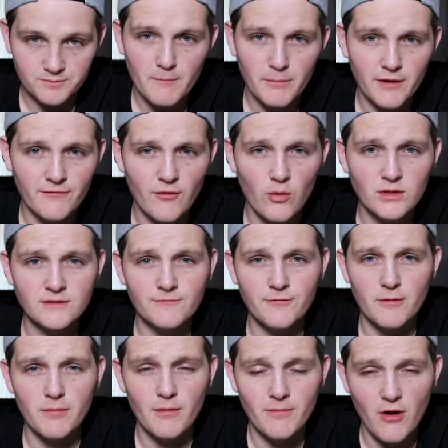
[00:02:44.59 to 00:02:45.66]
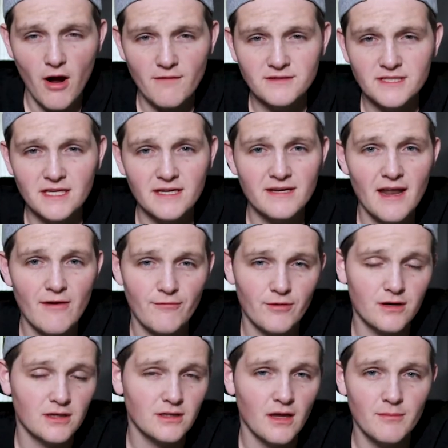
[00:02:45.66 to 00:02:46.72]
but if it wasn't for Bobrovsky in net for
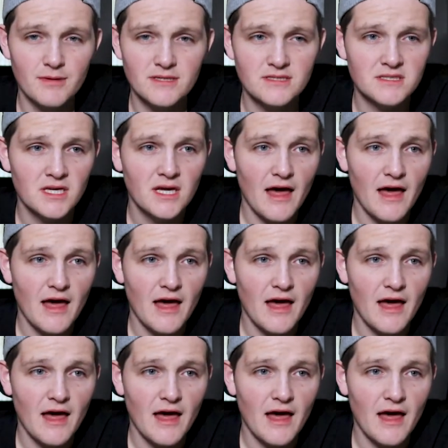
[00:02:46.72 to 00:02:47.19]
Columbus,